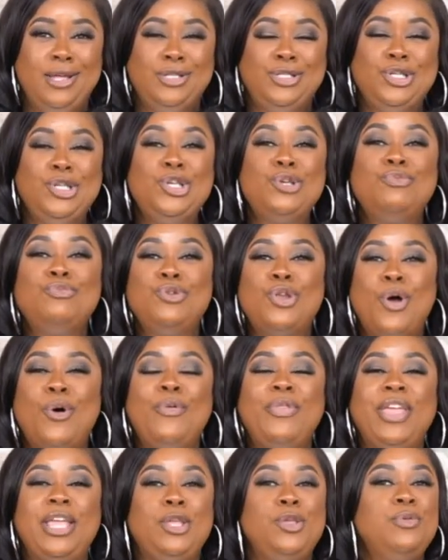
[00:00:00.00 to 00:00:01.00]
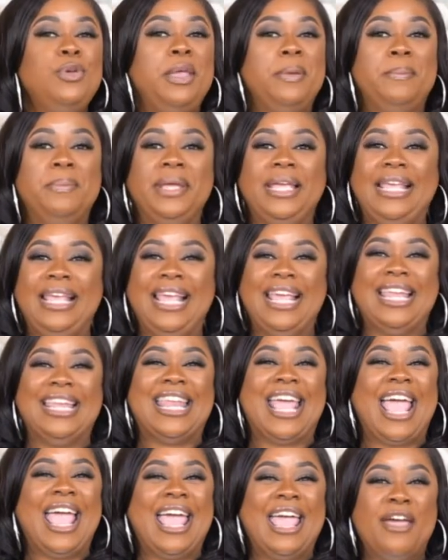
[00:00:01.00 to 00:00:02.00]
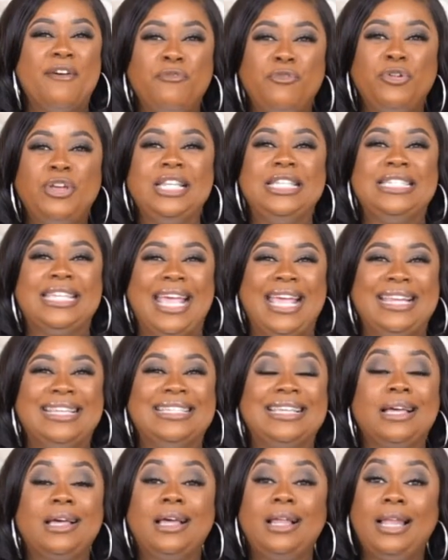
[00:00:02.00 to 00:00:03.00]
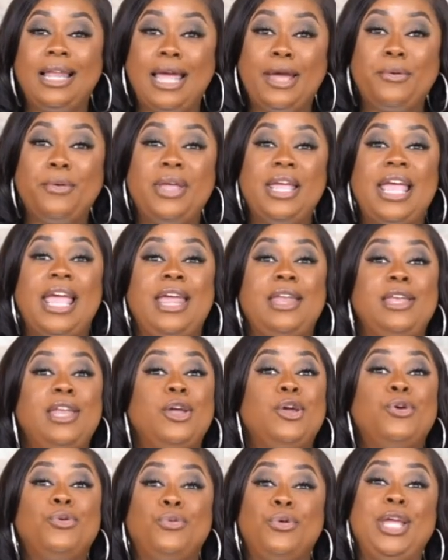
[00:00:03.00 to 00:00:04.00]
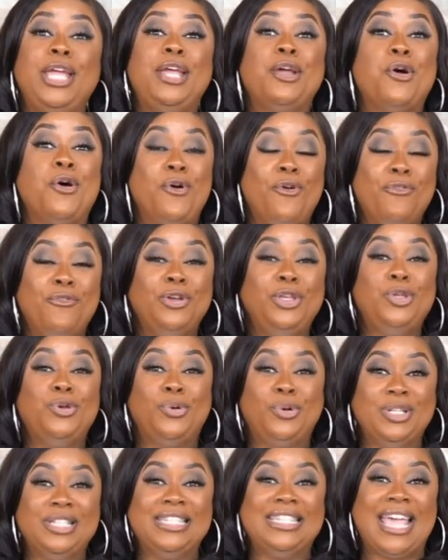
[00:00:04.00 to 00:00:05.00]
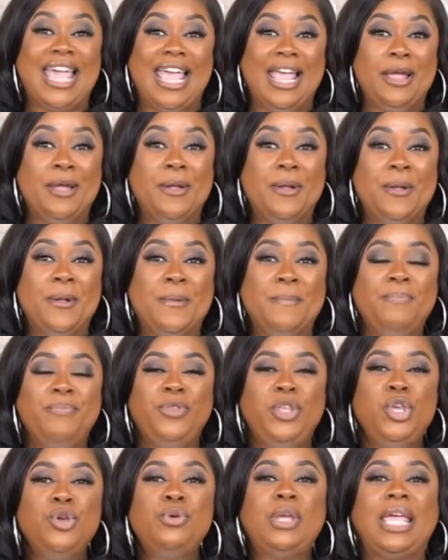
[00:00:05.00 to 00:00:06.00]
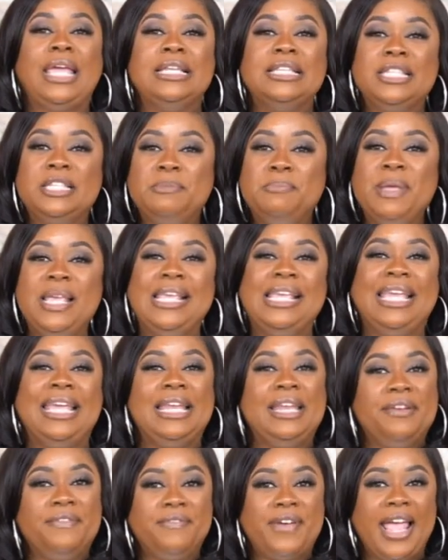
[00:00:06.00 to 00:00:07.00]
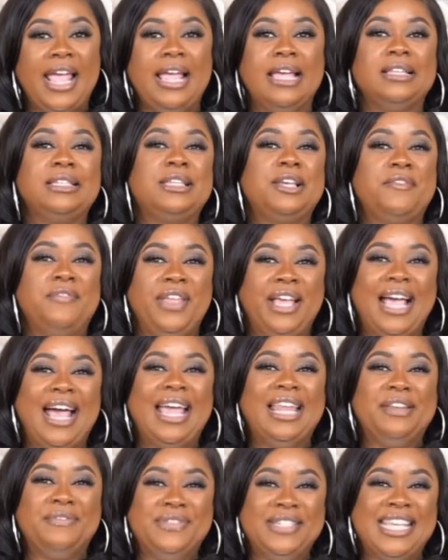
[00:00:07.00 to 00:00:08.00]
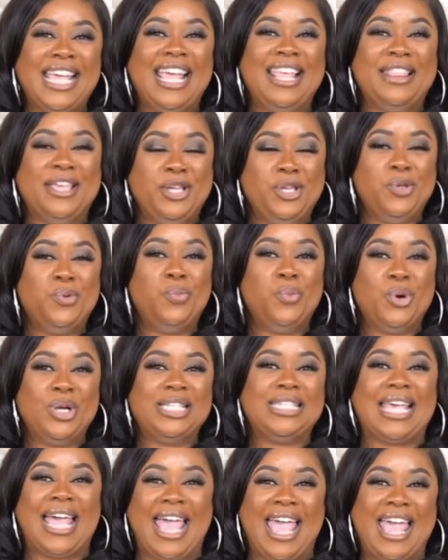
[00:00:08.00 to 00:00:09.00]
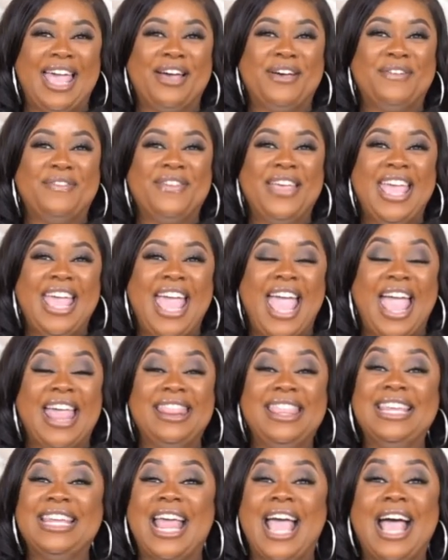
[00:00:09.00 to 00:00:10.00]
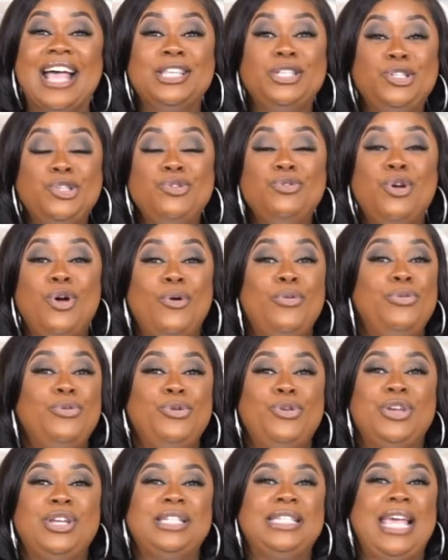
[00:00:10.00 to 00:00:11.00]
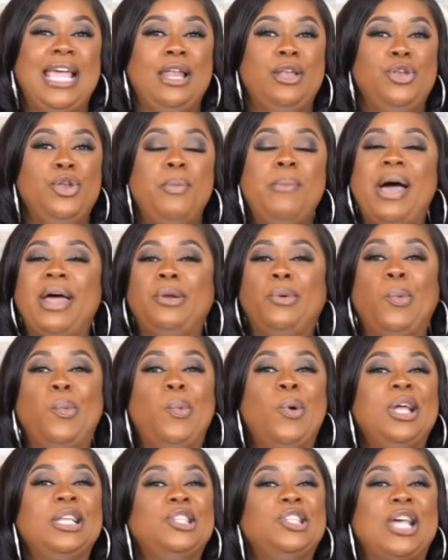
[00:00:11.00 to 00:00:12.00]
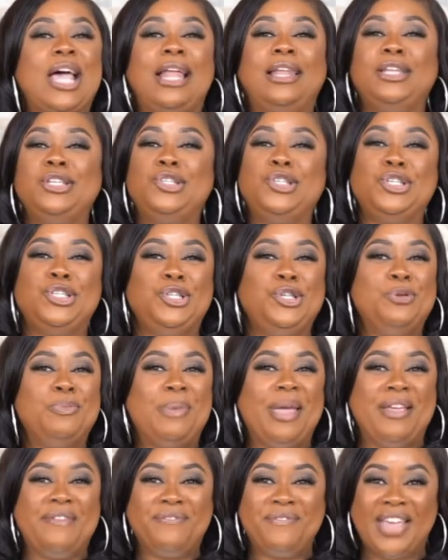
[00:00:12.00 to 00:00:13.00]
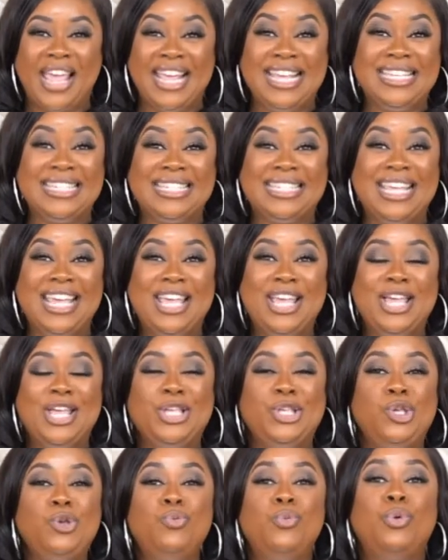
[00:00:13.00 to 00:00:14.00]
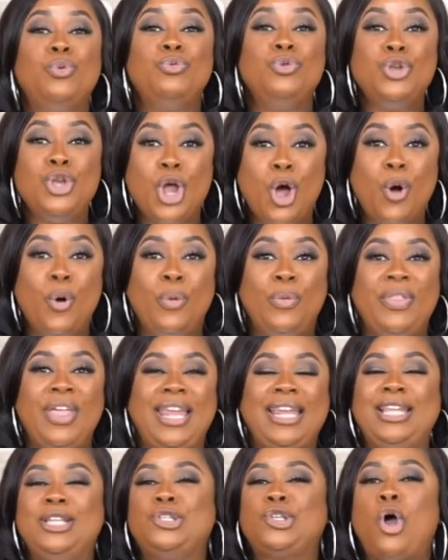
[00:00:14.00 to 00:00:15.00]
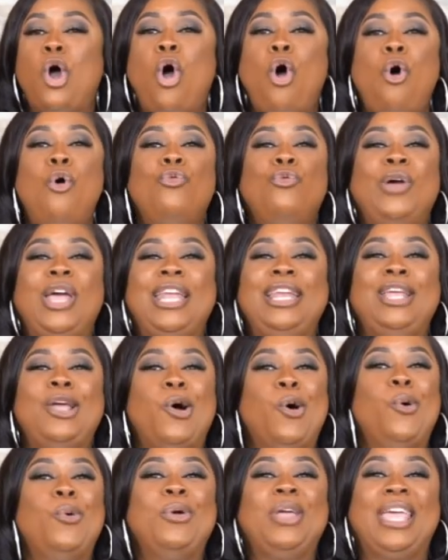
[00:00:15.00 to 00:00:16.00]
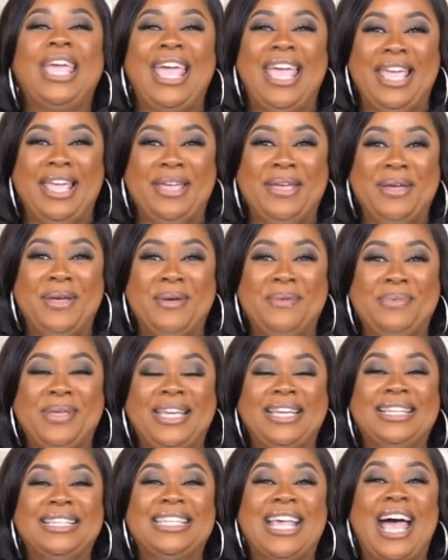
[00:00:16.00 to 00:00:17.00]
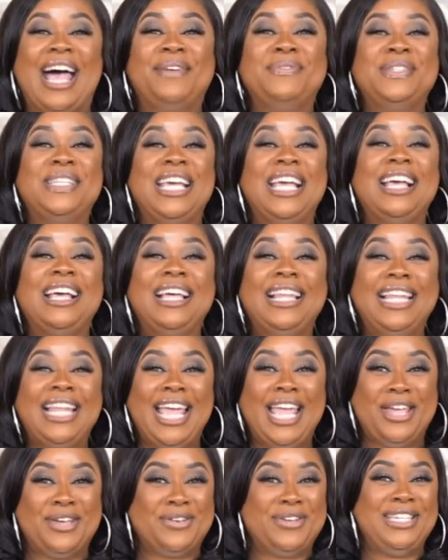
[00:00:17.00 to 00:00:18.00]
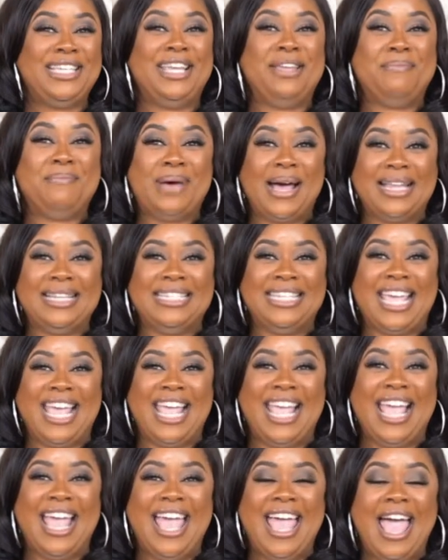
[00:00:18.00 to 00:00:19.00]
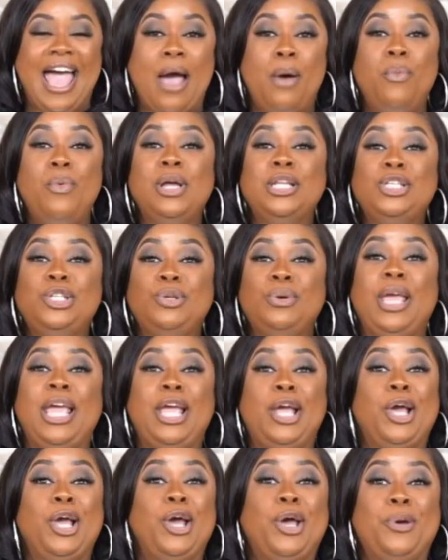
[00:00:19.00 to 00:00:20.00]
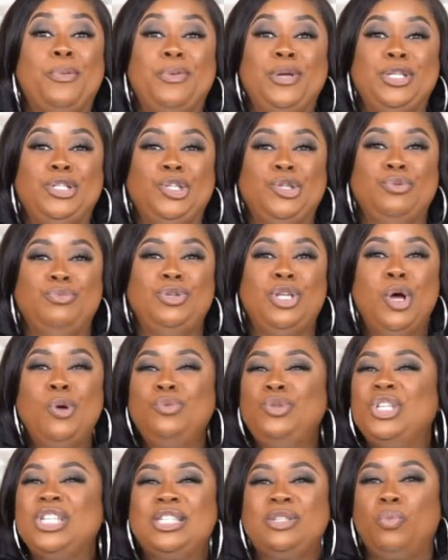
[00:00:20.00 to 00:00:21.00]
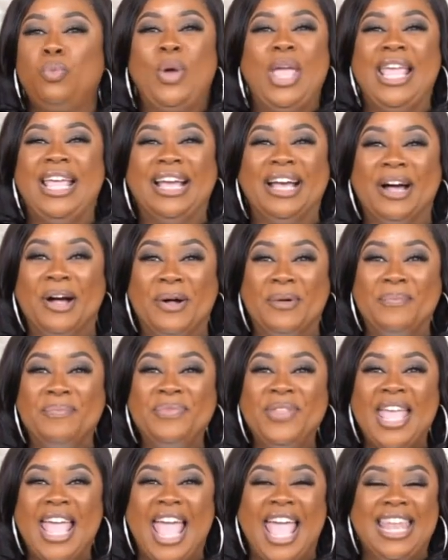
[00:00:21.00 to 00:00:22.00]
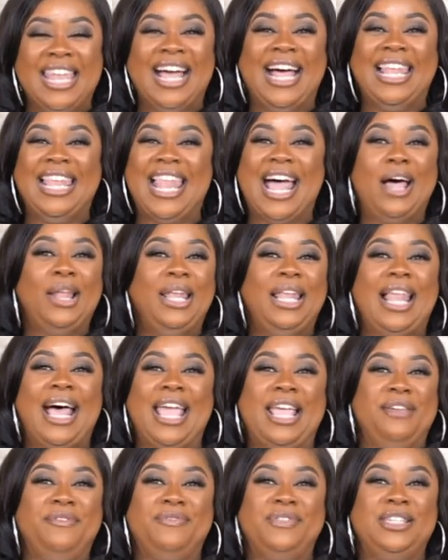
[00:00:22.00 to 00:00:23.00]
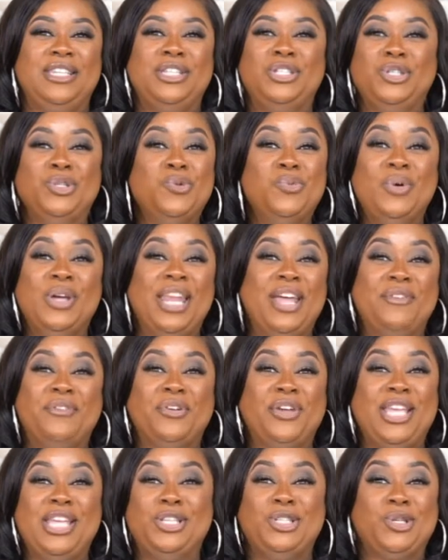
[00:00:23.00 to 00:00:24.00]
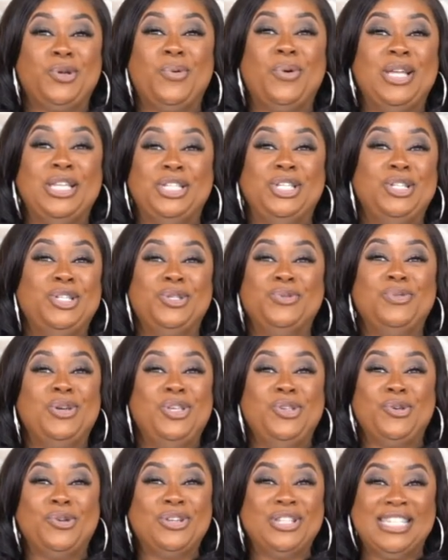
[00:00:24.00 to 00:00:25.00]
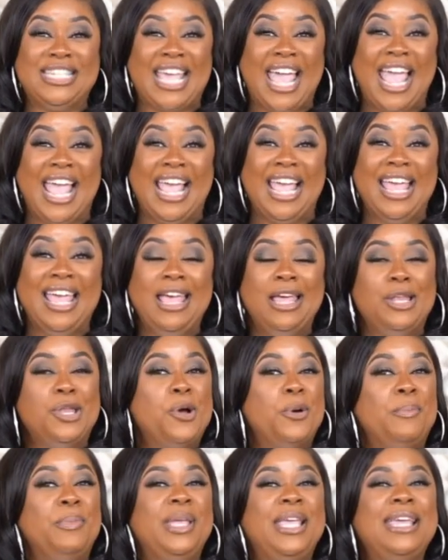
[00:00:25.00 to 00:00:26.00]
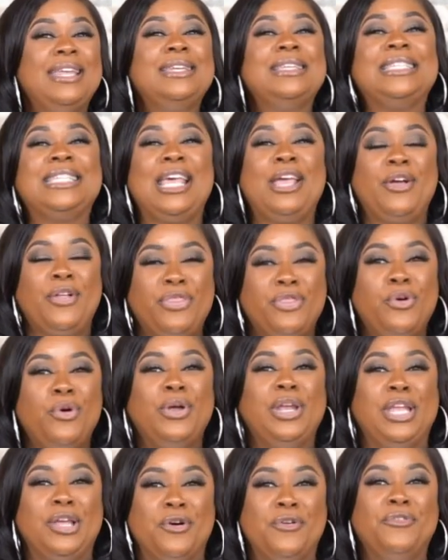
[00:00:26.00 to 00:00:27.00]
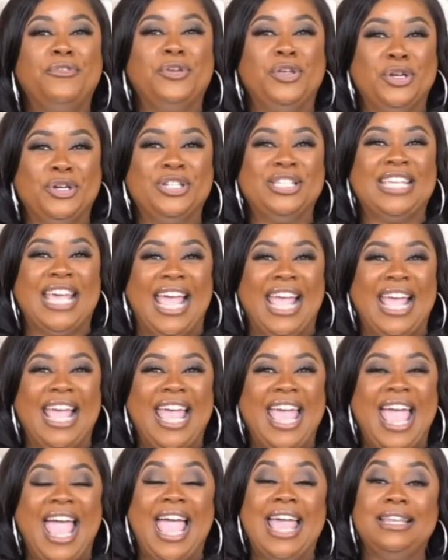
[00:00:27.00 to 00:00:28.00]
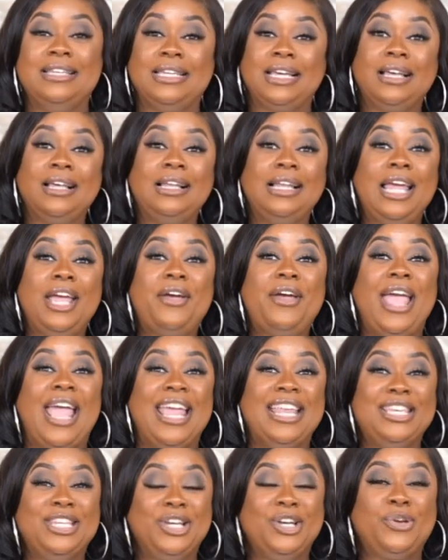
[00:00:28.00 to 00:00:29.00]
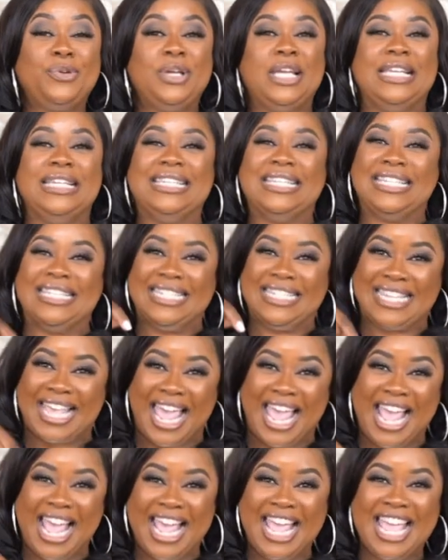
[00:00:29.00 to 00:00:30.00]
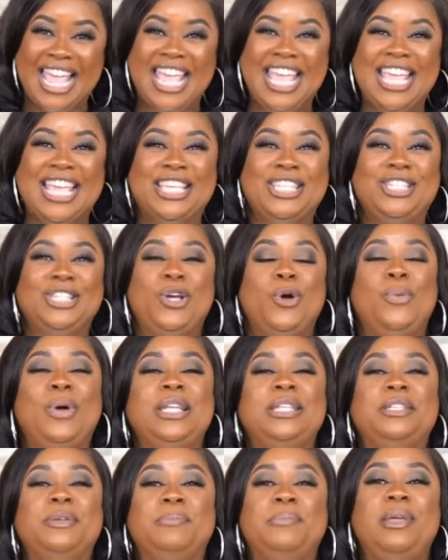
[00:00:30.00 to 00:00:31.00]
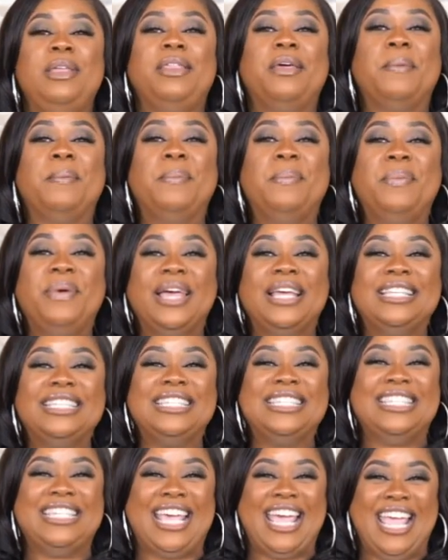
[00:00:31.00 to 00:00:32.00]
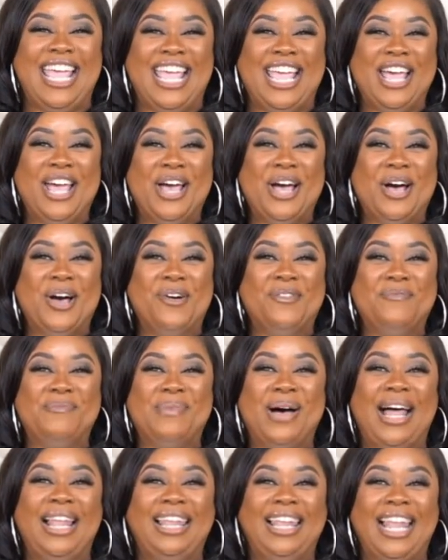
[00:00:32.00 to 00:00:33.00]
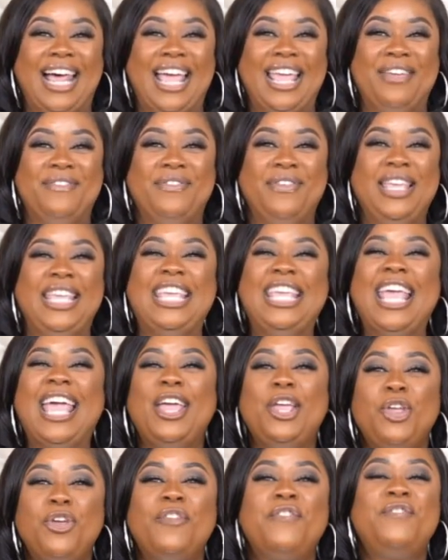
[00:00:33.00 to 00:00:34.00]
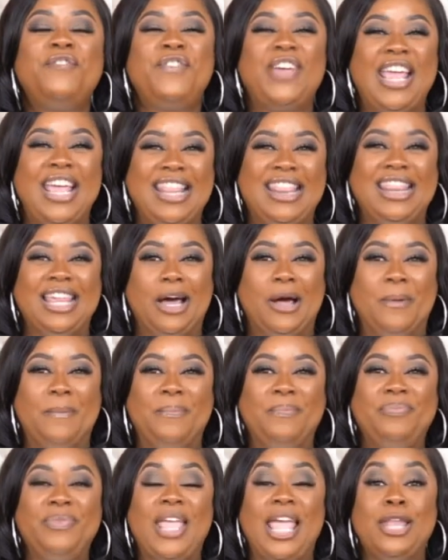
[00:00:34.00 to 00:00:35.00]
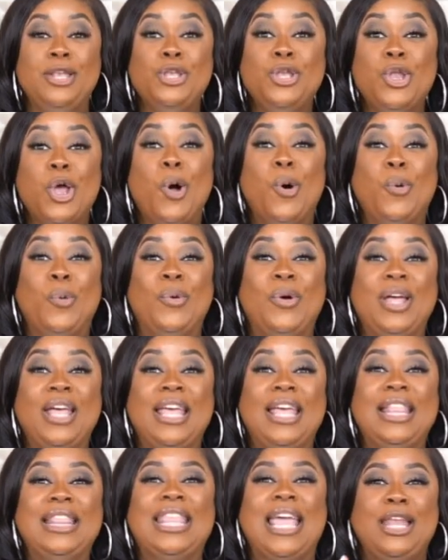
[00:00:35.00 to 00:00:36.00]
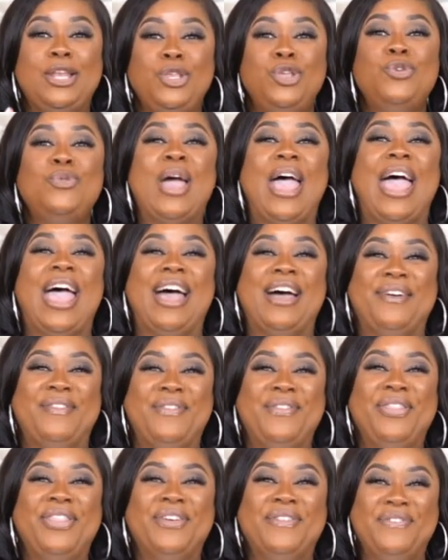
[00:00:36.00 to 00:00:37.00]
Do you know that you can begin every day declaring and decreeing over your day? you can speak in advance of the kind of day that you want to have. And then as you go through your day, no matter what challenges you may face, you will know that it's already okay because I've declared in my day. I want to encourage you don't just wake up and allow life to do whatever it's going to do in your day. No, begin to take authority over your day and declare and decree today is going to be the best day of my life. Get your faith up and know that you have the